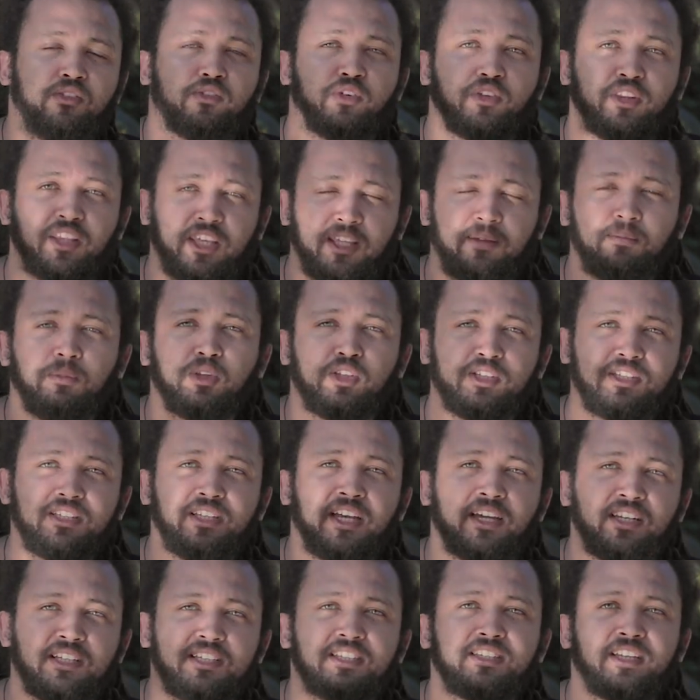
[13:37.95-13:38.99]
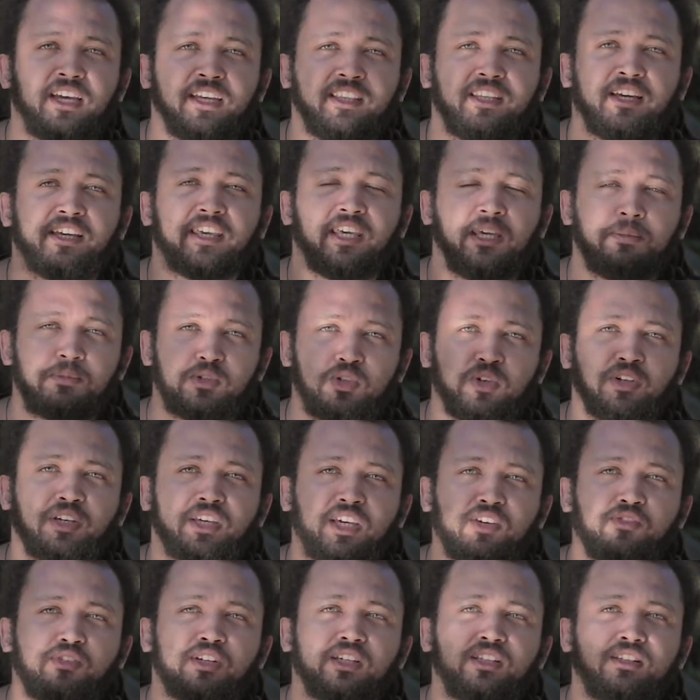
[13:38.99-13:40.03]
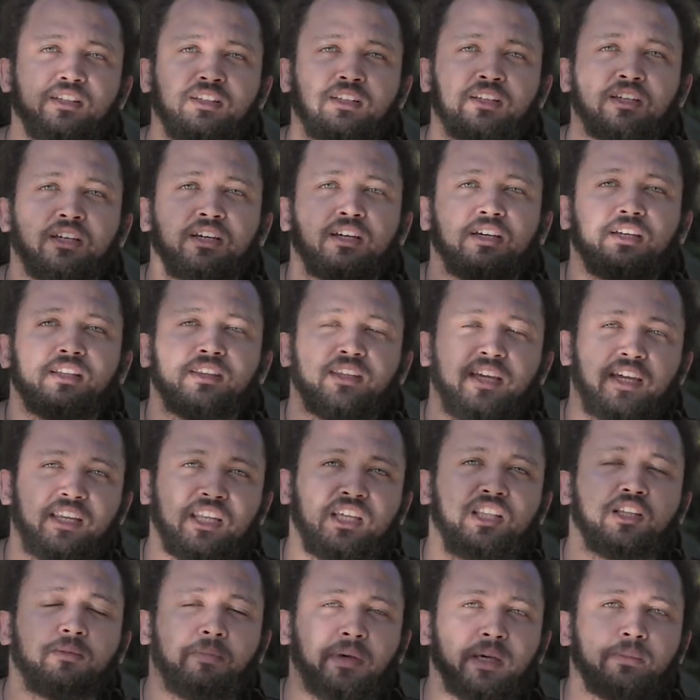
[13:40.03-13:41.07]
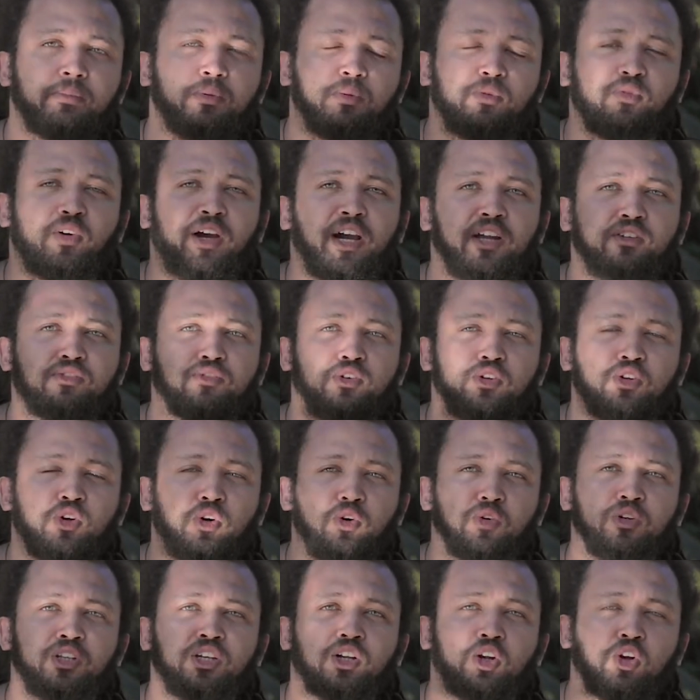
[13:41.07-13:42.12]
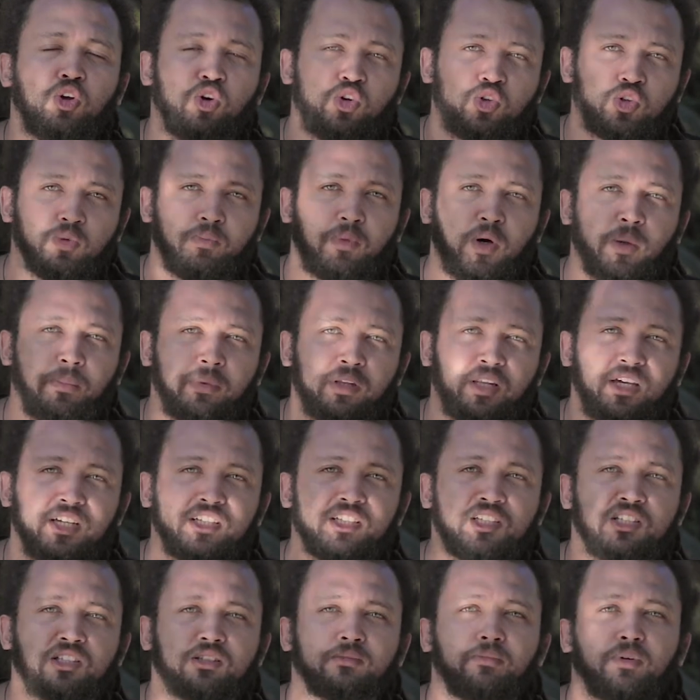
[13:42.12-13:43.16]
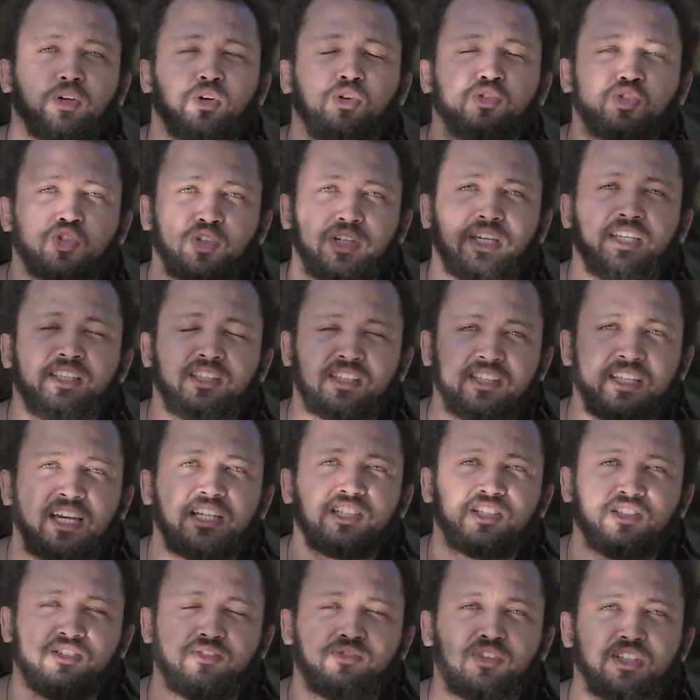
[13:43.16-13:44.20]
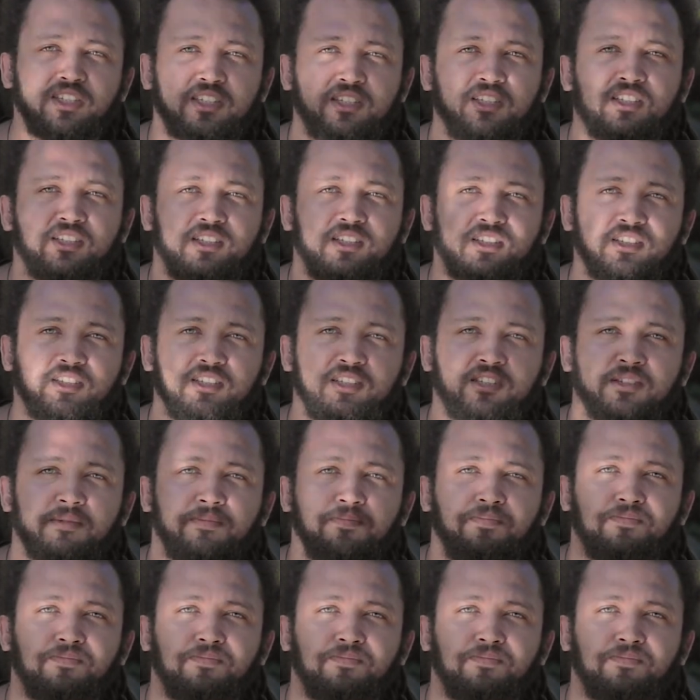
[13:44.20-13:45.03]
For them to stay in a state that keeps on giving, they need to be able to provide for not only a local population, but also international visitors.